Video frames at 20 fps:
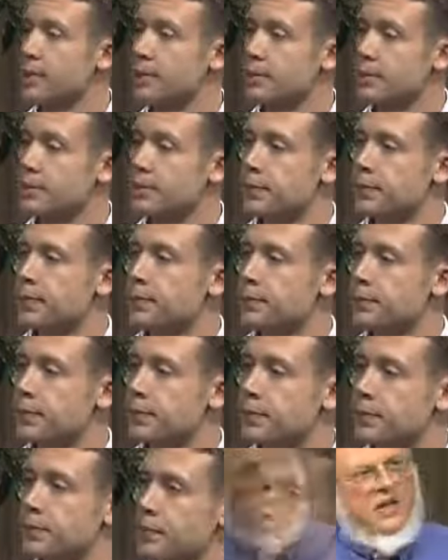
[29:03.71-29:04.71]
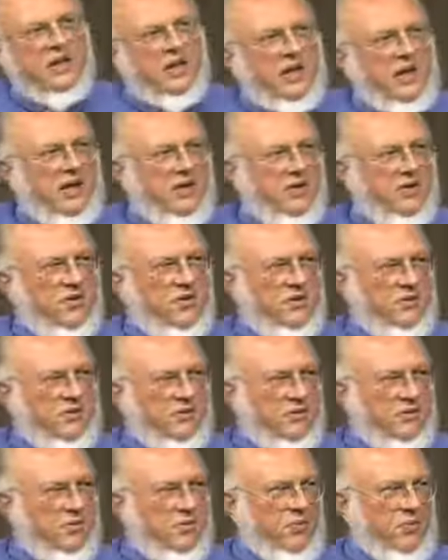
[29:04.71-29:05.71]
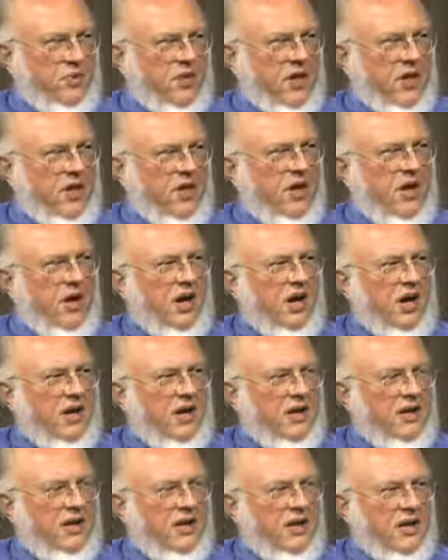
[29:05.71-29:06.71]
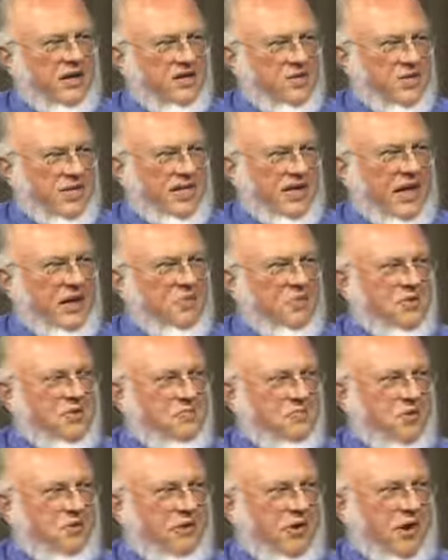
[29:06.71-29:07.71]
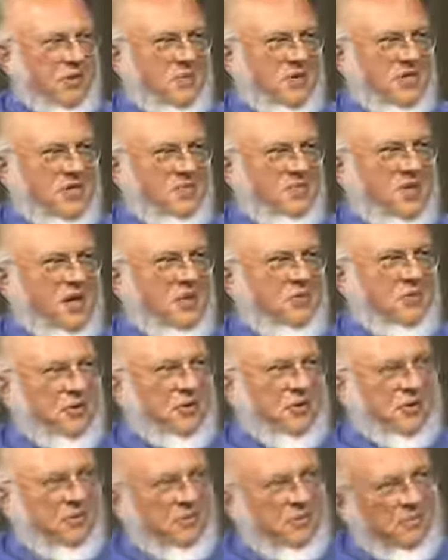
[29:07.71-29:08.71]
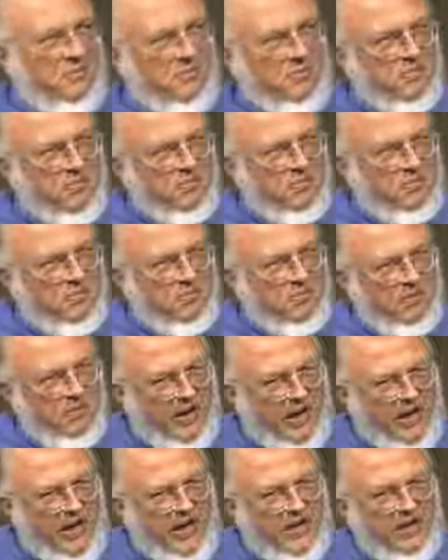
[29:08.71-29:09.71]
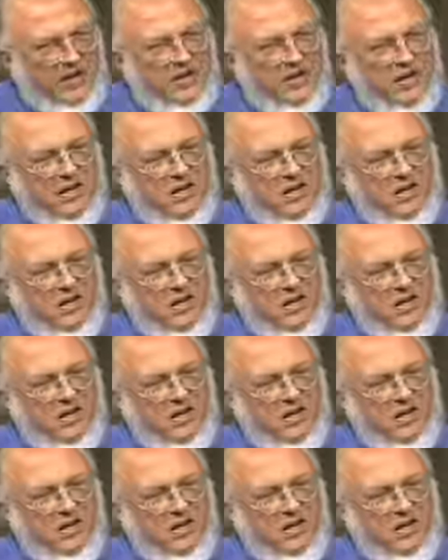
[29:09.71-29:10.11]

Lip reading: Yeah. And I know you're working on, as we tape this program in September, you're planning